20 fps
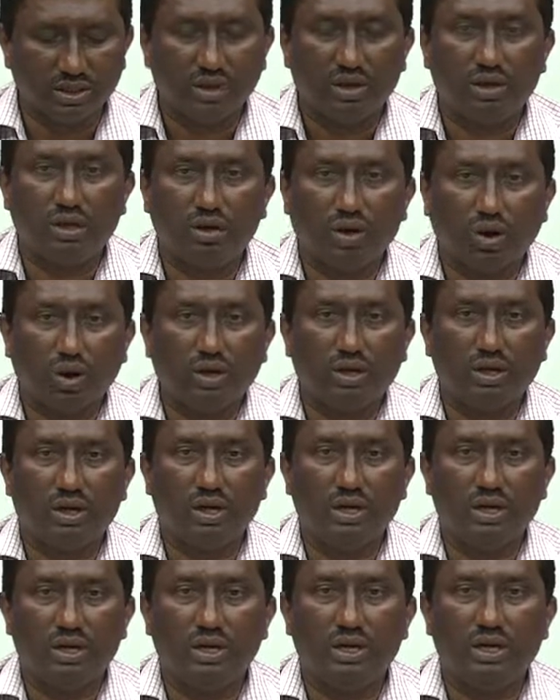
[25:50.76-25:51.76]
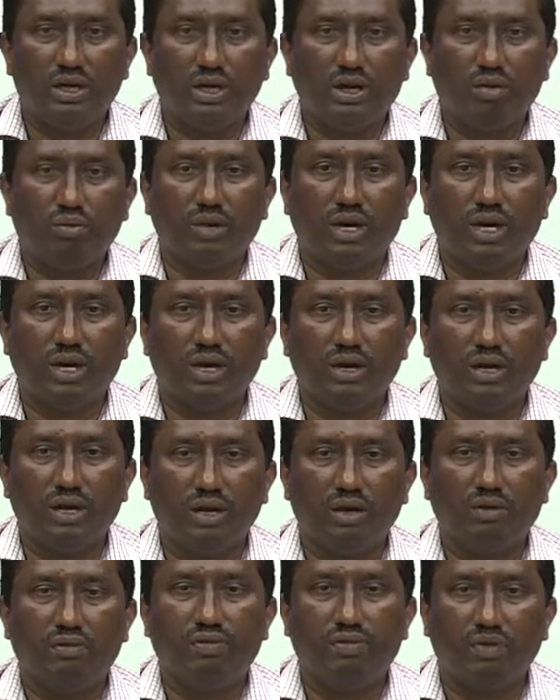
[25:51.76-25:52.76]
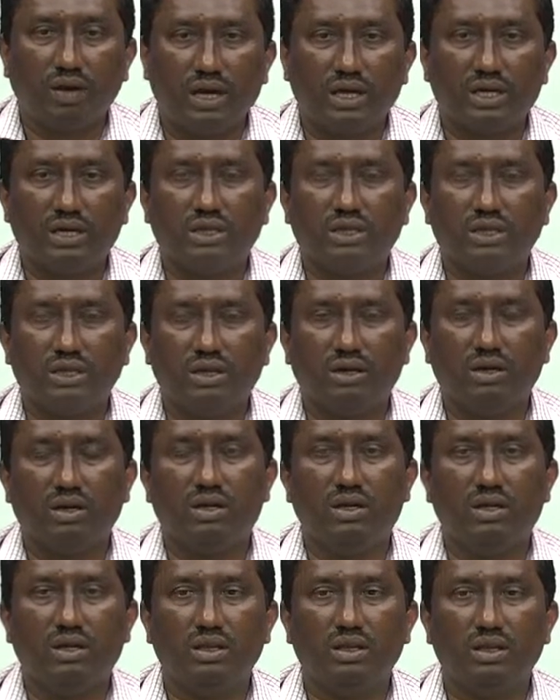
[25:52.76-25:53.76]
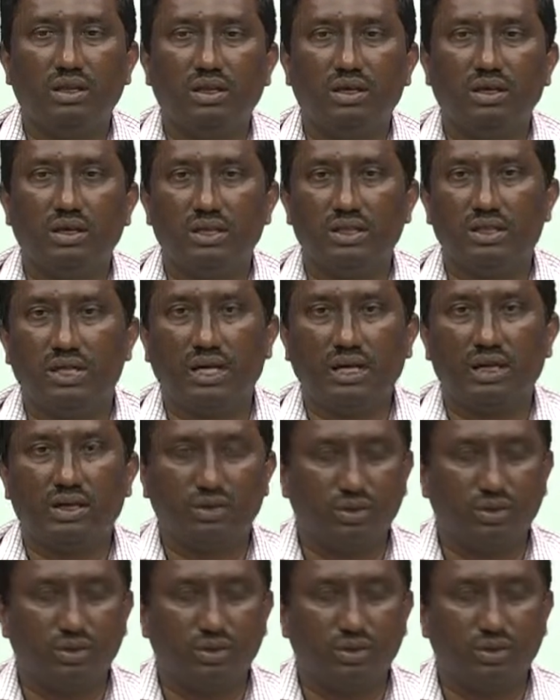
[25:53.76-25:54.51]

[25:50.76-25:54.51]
not determining factor in the design.